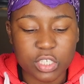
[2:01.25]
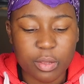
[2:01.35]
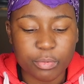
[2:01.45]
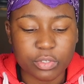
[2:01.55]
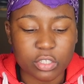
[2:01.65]

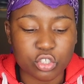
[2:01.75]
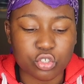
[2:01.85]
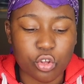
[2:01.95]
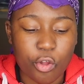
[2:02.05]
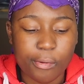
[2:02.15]
DM. It was like this
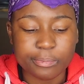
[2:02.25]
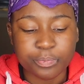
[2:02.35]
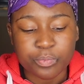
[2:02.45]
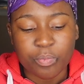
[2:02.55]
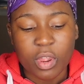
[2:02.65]
girl.
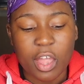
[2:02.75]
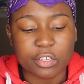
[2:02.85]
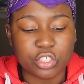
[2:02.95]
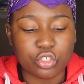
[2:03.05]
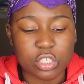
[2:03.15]
How
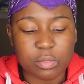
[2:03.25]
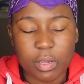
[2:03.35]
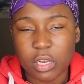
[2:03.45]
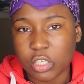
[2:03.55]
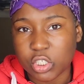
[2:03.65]
can she trust
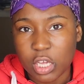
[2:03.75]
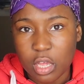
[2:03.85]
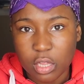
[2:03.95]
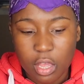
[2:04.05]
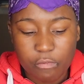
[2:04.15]
somebody that she
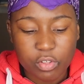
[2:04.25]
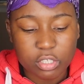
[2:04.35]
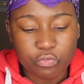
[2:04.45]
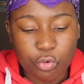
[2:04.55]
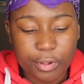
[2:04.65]
had like
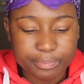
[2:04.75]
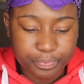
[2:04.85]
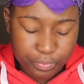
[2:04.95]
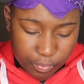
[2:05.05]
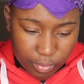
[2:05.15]
feelings for?
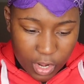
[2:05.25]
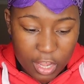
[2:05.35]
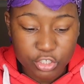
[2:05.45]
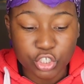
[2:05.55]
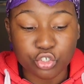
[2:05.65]

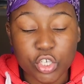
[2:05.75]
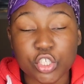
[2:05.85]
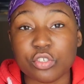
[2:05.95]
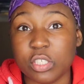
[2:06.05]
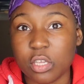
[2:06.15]
How can she
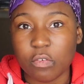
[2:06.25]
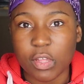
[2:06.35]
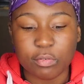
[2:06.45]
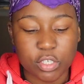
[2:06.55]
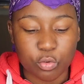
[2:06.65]
trust herself?
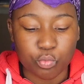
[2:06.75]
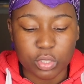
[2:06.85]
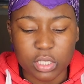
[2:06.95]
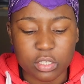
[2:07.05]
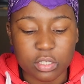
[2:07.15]
That was like
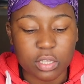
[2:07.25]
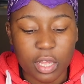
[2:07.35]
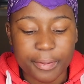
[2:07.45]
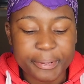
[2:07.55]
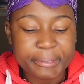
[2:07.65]
really good,
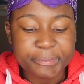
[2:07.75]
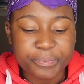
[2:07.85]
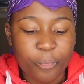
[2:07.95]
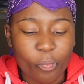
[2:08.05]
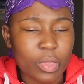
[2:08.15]
like
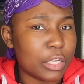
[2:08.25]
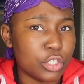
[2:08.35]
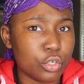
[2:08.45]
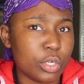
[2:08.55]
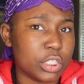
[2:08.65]

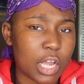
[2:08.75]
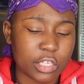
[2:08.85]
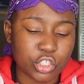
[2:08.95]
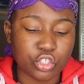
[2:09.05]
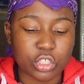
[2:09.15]
good question. How
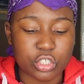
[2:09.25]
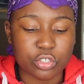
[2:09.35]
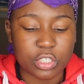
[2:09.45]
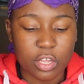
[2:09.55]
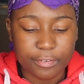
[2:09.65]
can she trust
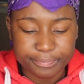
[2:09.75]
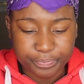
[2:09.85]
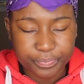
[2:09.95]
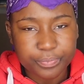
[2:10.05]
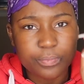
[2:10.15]
herself,
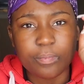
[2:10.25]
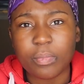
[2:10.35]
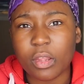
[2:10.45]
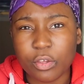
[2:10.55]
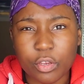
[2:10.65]

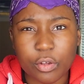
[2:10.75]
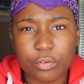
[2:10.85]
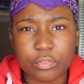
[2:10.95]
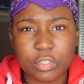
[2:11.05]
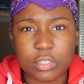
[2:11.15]
you
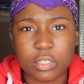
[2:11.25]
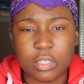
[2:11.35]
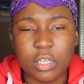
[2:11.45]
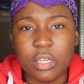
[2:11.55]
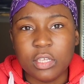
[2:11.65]
know,
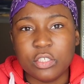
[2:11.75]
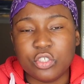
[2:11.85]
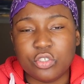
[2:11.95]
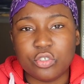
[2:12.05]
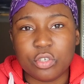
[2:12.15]
to,
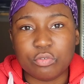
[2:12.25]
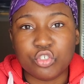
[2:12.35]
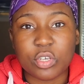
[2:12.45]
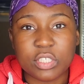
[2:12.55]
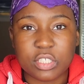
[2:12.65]
you know,
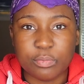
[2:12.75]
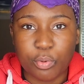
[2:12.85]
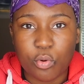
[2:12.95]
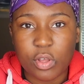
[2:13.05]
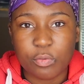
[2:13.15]
trust this
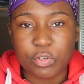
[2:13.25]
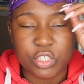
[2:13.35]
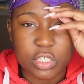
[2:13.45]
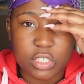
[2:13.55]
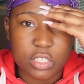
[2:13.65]
boy where
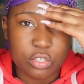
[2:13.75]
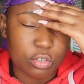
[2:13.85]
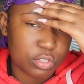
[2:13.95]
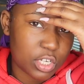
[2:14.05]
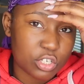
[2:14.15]
she's, you
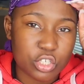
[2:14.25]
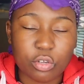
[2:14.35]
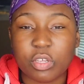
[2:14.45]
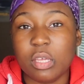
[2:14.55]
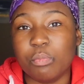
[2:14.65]
know, scared she's
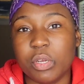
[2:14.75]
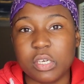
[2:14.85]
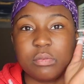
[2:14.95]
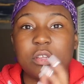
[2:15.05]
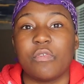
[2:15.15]
gonna keep
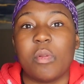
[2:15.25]
bringing up stuff